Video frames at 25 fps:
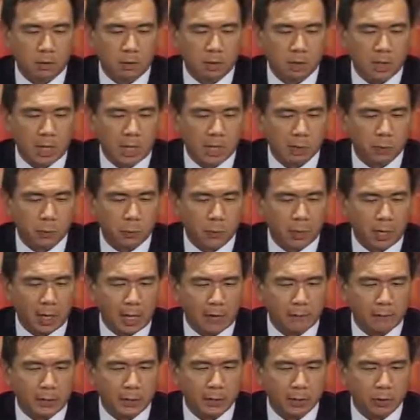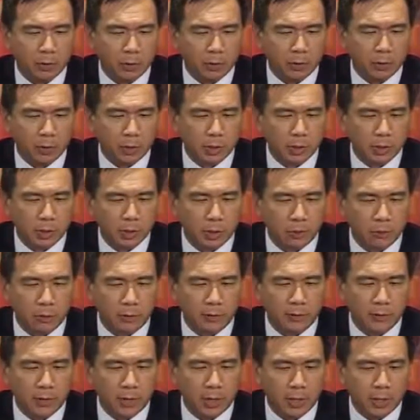Giles, we have another question
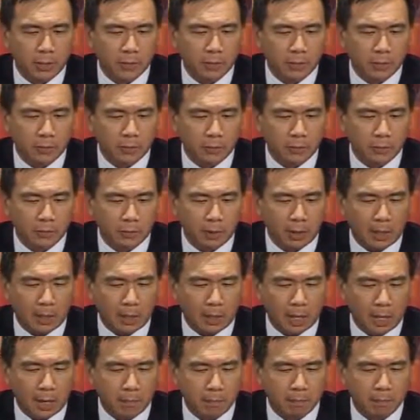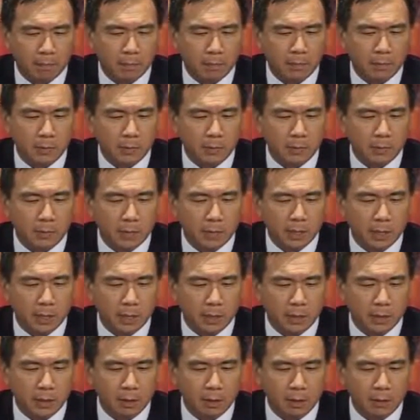with regard to
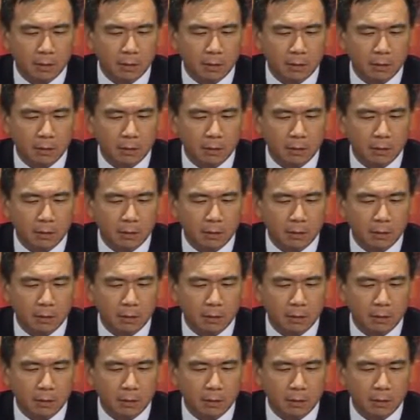the